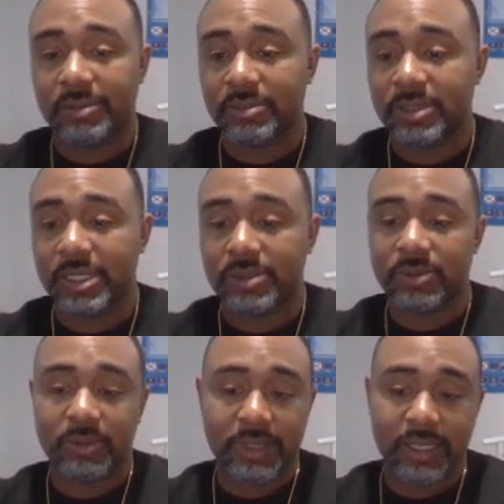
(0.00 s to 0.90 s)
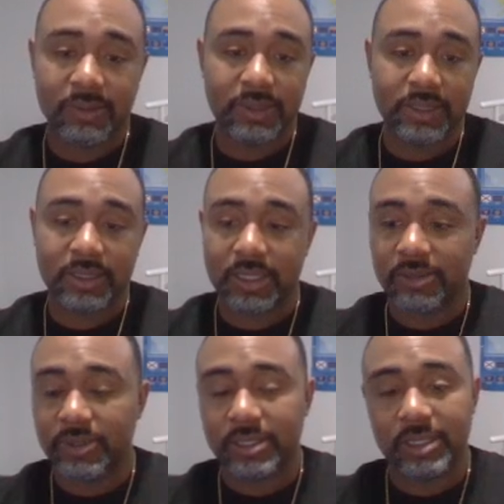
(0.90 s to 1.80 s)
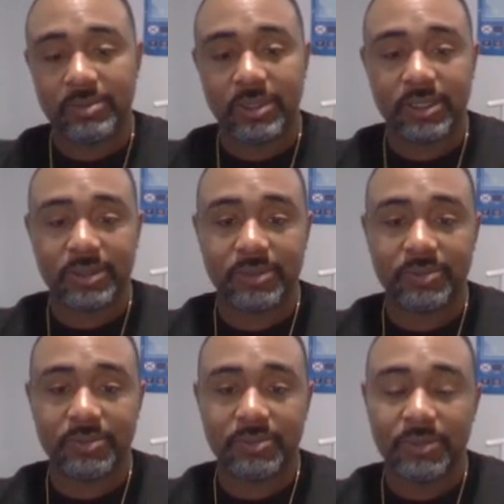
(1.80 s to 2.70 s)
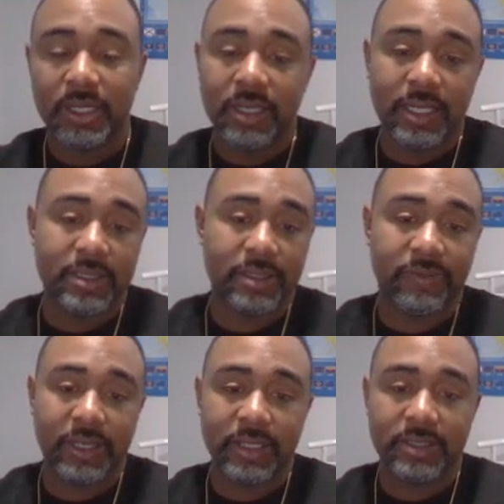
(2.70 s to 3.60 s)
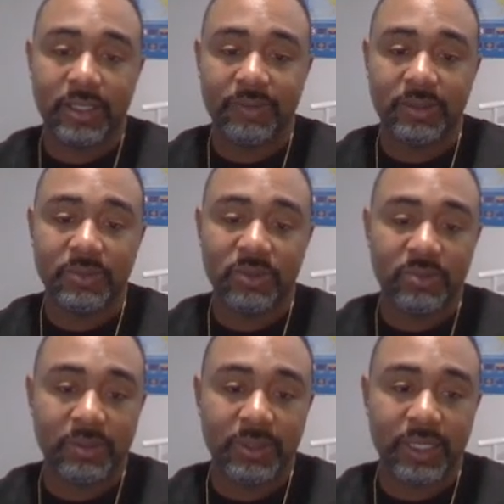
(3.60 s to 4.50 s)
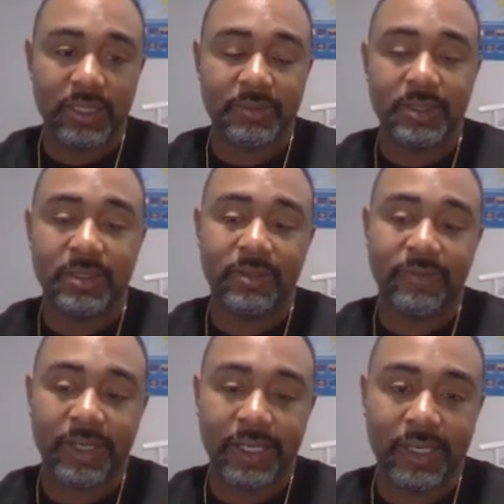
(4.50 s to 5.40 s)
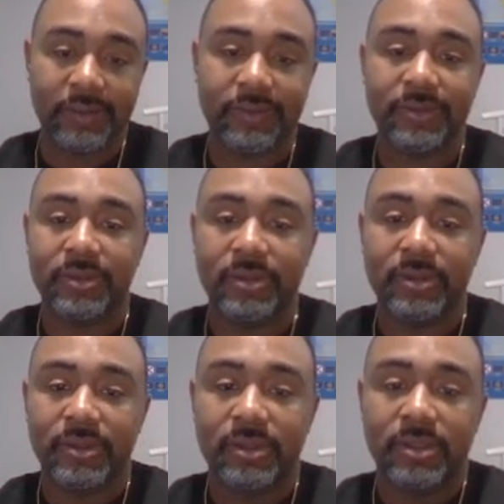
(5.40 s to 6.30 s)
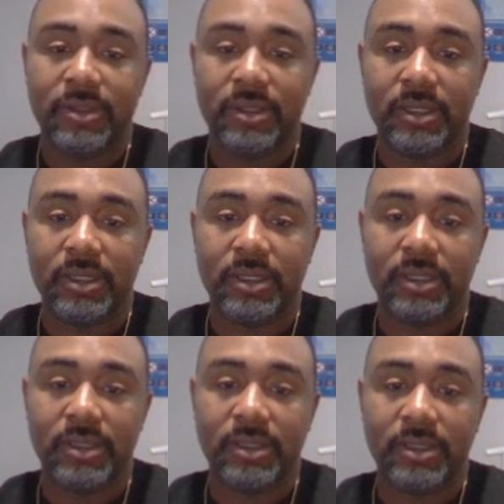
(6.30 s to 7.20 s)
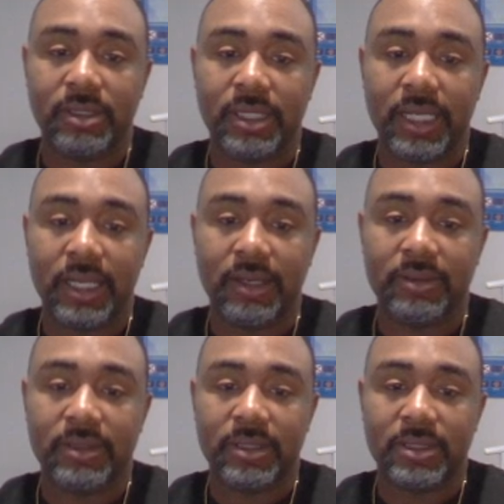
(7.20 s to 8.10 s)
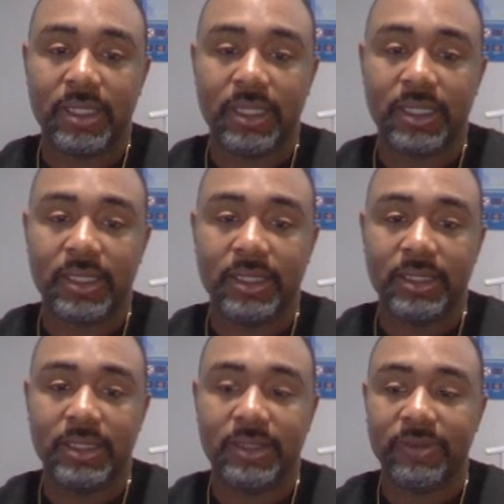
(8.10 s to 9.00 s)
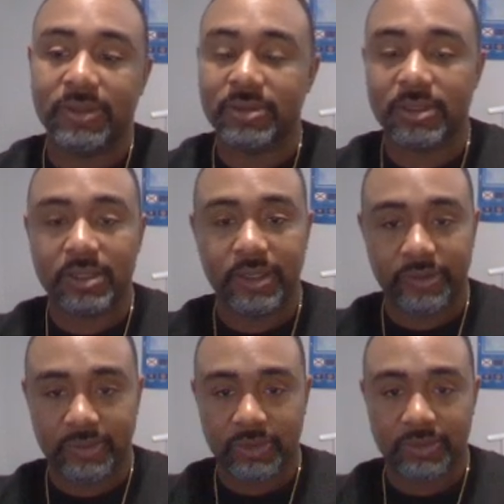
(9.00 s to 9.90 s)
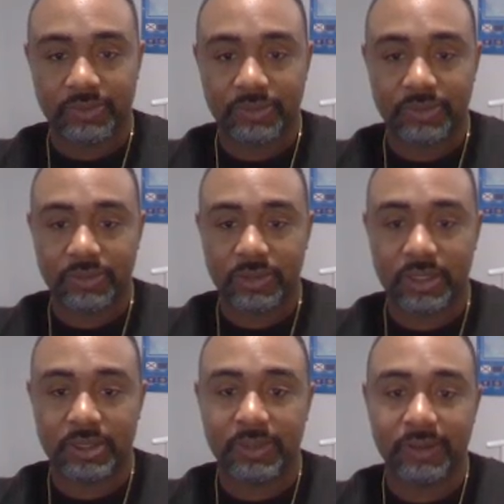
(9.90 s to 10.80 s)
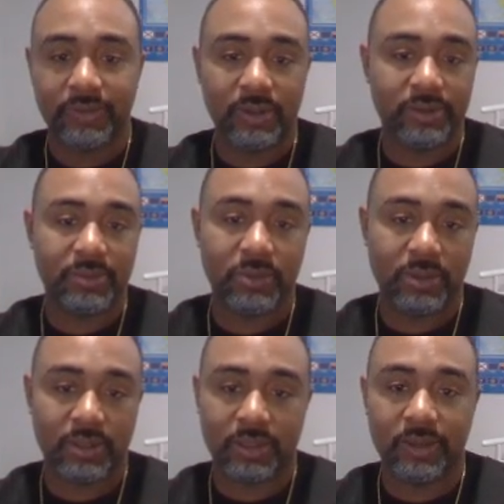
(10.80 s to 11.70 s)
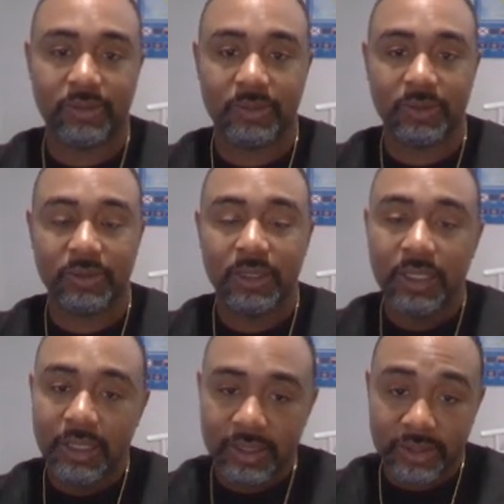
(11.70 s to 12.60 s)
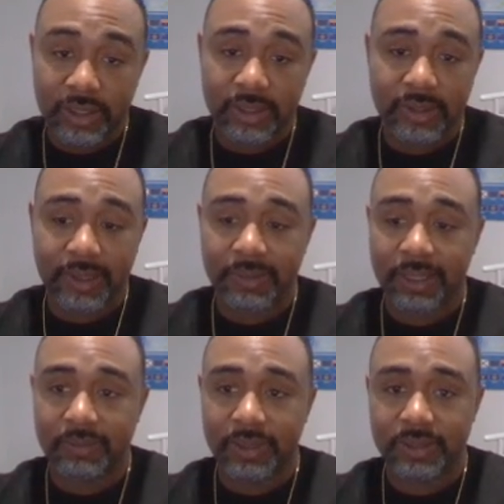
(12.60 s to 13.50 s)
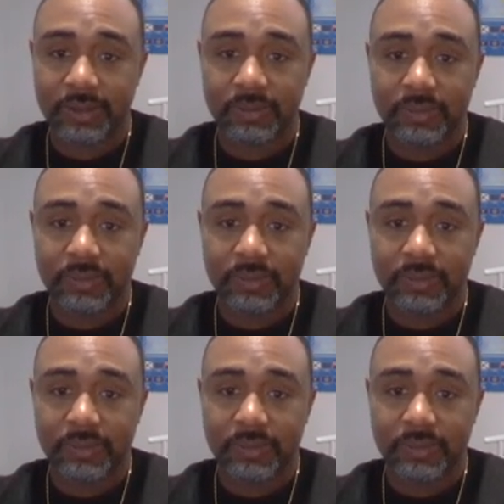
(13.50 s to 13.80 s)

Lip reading: Because that's where the power plays is getting ready to take place. I took advantage of it, moved my pawn up to D5, and now it looks like he feels uncomfortable. So let's make him feel even more uncomfortable. Let's try to track that bishop.